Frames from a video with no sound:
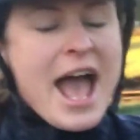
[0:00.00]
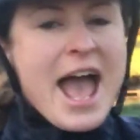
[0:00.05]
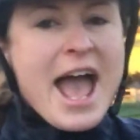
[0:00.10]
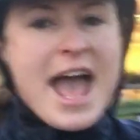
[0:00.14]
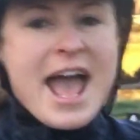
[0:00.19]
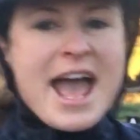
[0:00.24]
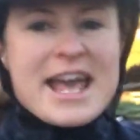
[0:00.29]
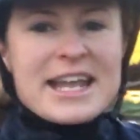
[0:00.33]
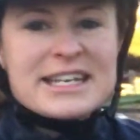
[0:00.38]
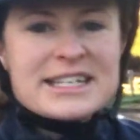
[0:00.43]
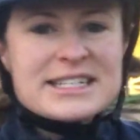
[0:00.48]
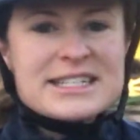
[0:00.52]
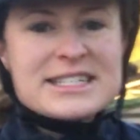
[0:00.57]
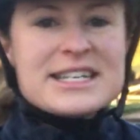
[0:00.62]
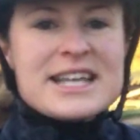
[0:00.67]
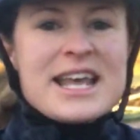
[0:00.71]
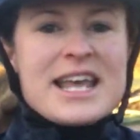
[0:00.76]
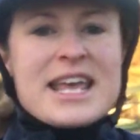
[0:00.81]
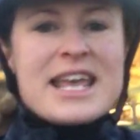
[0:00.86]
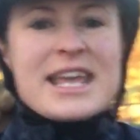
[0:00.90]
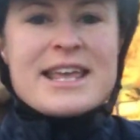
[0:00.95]
And
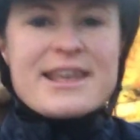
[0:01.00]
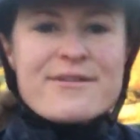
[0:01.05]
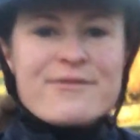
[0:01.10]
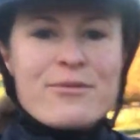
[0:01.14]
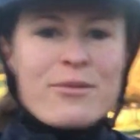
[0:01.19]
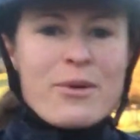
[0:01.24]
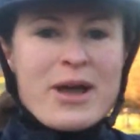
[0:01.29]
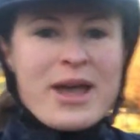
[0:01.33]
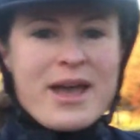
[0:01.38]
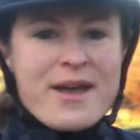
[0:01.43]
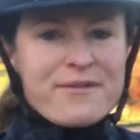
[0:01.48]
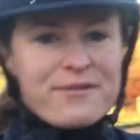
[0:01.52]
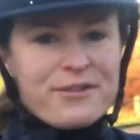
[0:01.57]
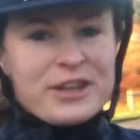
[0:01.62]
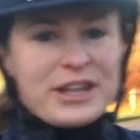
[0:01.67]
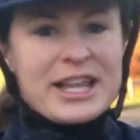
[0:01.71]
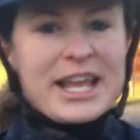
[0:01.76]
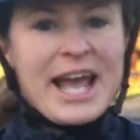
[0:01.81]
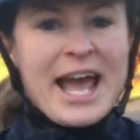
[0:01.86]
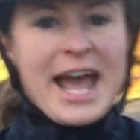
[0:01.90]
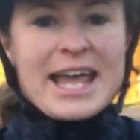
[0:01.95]
if we're
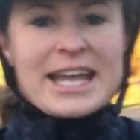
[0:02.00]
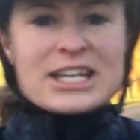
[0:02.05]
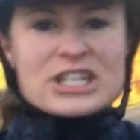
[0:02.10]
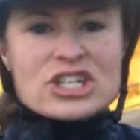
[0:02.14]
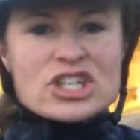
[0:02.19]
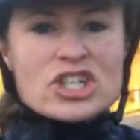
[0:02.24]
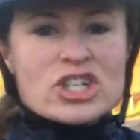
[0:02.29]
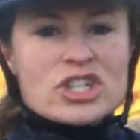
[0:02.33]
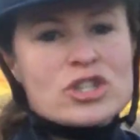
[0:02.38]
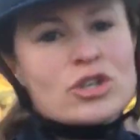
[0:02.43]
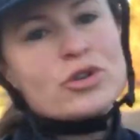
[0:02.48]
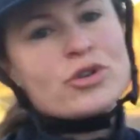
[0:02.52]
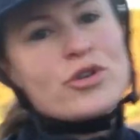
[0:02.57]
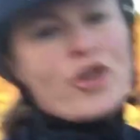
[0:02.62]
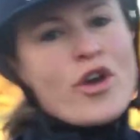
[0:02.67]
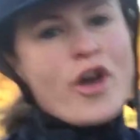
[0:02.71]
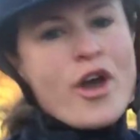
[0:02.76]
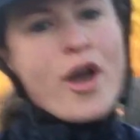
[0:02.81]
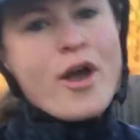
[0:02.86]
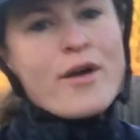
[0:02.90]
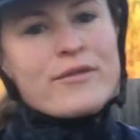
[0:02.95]
feeling anxious or
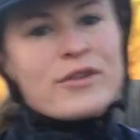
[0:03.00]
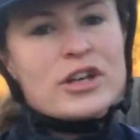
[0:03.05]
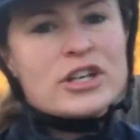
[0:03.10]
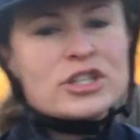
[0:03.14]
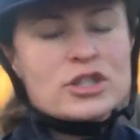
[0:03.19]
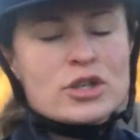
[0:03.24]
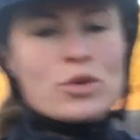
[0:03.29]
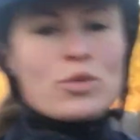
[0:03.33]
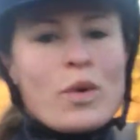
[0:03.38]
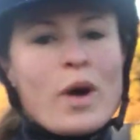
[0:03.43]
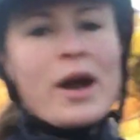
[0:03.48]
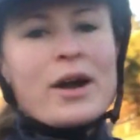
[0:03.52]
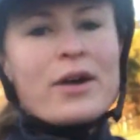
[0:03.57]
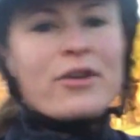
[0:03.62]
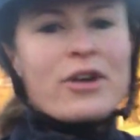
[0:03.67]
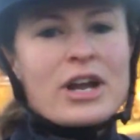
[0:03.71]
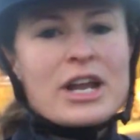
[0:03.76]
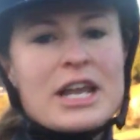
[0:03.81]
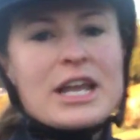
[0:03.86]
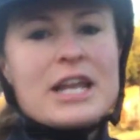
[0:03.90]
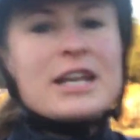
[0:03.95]
nervous or
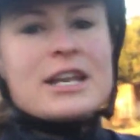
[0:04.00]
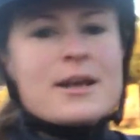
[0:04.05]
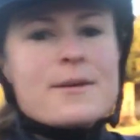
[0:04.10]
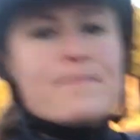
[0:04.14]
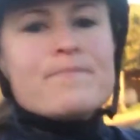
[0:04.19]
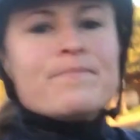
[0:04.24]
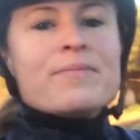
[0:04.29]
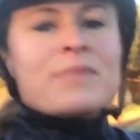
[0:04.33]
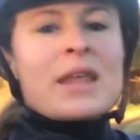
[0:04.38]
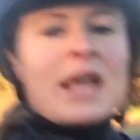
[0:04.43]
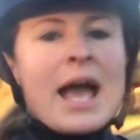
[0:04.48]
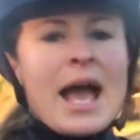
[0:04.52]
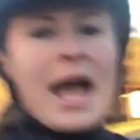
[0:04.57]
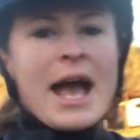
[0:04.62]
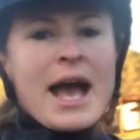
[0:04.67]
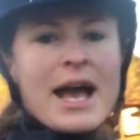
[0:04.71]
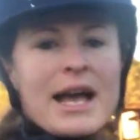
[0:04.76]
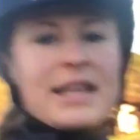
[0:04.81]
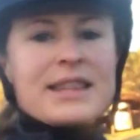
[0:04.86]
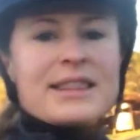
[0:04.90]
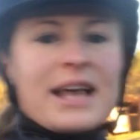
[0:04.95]
worried,
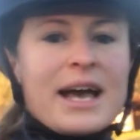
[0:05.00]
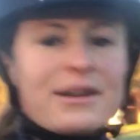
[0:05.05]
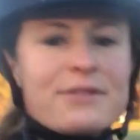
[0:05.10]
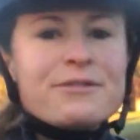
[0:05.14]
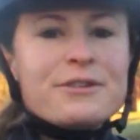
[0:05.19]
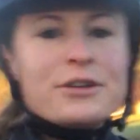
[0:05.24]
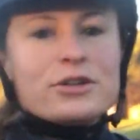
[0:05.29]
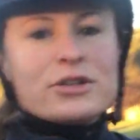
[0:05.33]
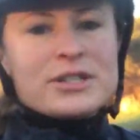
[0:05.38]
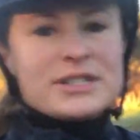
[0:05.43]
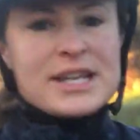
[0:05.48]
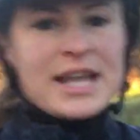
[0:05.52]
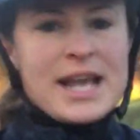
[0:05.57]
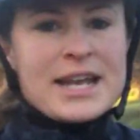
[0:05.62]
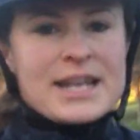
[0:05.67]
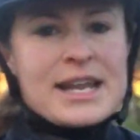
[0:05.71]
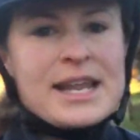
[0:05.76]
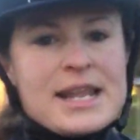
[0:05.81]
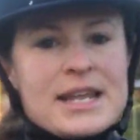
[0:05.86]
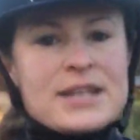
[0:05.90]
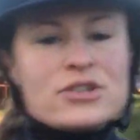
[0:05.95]
that filters
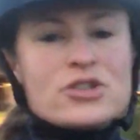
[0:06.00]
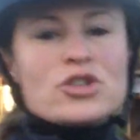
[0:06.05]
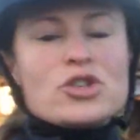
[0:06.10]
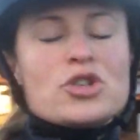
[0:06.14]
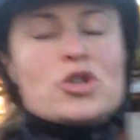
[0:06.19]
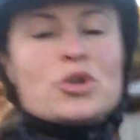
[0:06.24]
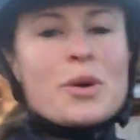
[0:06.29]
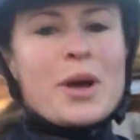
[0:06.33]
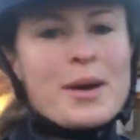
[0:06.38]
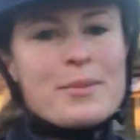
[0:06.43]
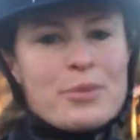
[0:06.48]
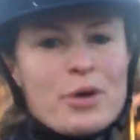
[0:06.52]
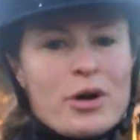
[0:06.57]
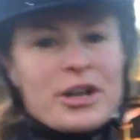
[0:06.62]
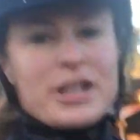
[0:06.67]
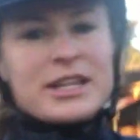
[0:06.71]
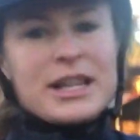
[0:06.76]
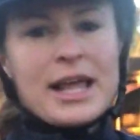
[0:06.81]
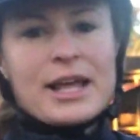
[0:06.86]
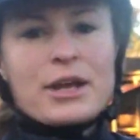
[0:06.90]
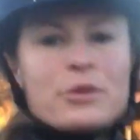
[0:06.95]
down into our
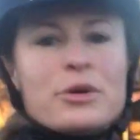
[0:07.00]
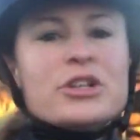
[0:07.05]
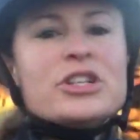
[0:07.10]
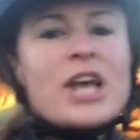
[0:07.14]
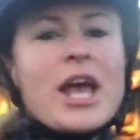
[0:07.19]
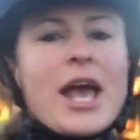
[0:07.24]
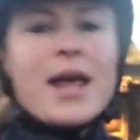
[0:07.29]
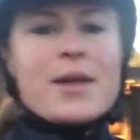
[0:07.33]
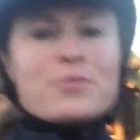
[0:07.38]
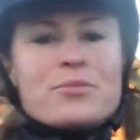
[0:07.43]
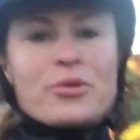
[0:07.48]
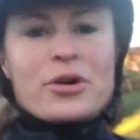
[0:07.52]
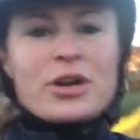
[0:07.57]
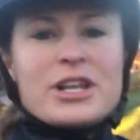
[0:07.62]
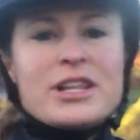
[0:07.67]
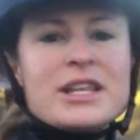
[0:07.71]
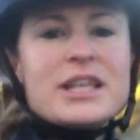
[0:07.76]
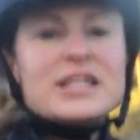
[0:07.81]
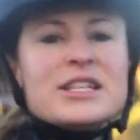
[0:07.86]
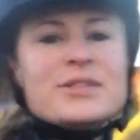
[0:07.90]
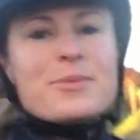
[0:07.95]
body language, and
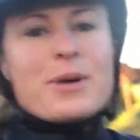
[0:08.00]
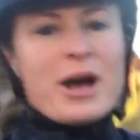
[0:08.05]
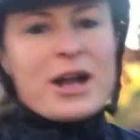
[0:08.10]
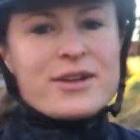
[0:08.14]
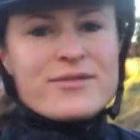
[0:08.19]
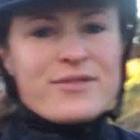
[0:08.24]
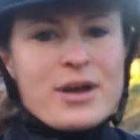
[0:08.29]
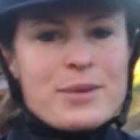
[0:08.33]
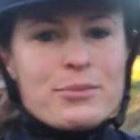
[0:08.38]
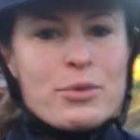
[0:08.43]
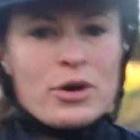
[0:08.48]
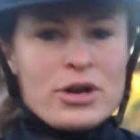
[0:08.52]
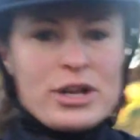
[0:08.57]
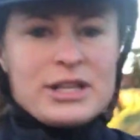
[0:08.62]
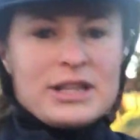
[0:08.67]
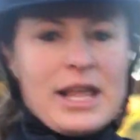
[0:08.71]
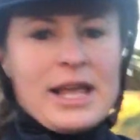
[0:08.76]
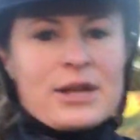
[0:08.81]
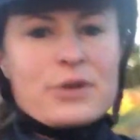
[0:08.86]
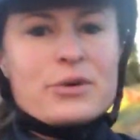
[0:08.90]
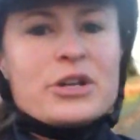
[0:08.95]
breathing is part of our body
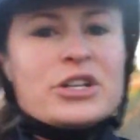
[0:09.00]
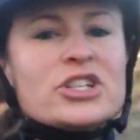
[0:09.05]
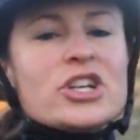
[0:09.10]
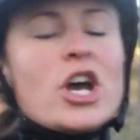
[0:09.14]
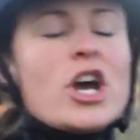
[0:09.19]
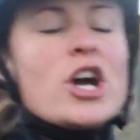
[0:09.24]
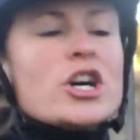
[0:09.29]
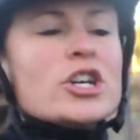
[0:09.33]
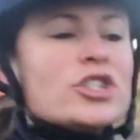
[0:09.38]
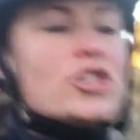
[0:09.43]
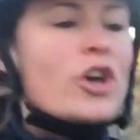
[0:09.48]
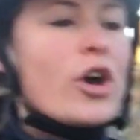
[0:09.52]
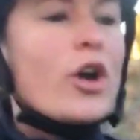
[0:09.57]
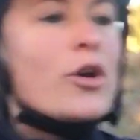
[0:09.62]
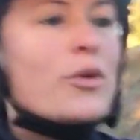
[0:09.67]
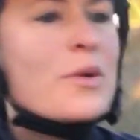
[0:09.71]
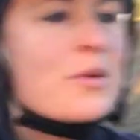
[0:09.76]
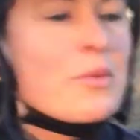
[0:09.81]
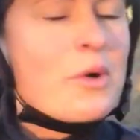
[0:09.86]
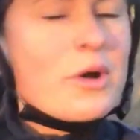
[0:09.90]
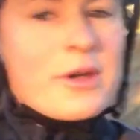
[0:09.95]
language.
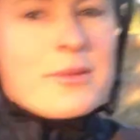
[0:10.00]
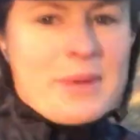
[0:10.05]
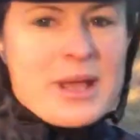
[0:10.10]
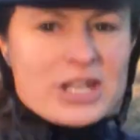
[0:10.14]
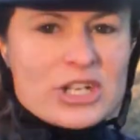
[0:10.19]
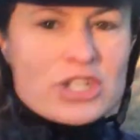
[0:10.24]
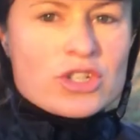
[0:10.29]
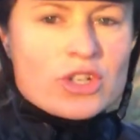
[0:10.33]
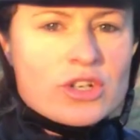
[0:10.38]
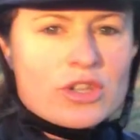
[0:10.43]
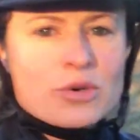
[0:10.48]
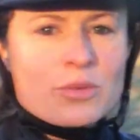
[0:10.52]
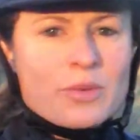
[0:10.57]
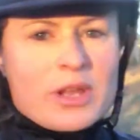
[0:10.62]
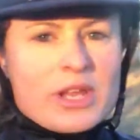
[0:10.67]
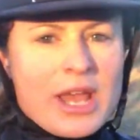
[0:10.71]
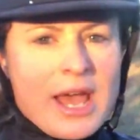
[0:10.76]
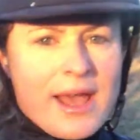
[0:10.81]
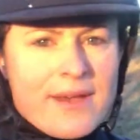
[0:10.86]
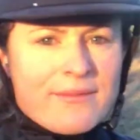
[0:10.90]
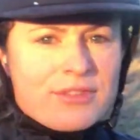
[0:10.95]
So we want to make sure that
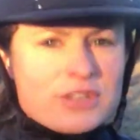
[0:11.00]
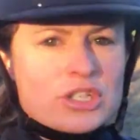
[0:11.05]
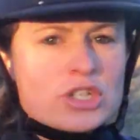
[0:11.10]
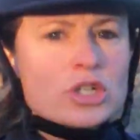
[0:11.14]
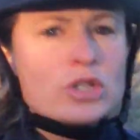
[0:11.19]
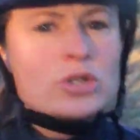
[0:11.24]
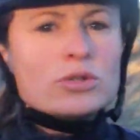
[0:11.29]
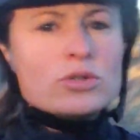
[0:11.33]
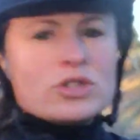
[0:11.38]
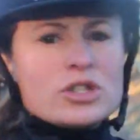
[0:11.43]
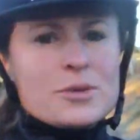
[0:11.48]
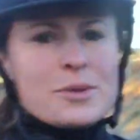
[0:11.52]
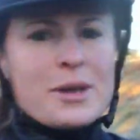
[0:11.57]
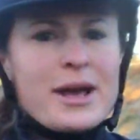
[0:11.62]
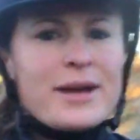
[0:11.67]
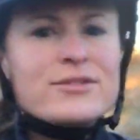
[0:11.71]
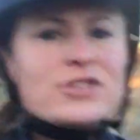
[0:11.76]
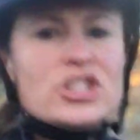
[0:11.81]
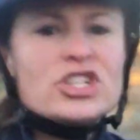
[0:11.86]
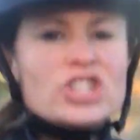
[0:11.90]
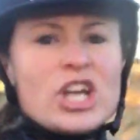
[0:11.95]
we have the tools to be
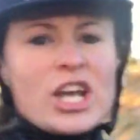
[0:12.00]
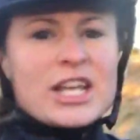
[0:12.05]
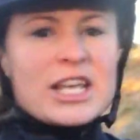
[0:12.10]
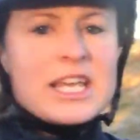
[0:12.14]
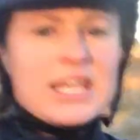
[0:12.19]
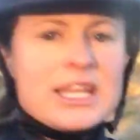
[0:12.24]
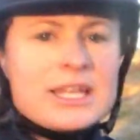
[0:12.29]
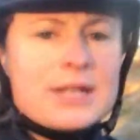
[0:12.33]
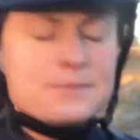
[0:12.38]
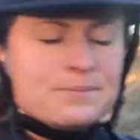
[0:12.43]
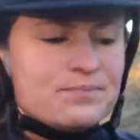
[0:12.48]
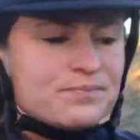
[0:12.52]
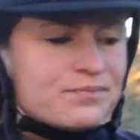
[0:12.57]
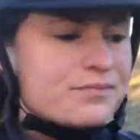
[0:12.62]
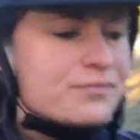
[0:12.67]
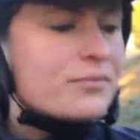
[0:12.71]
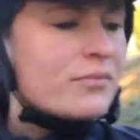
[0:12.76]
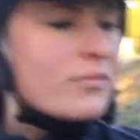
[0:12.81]
able to check in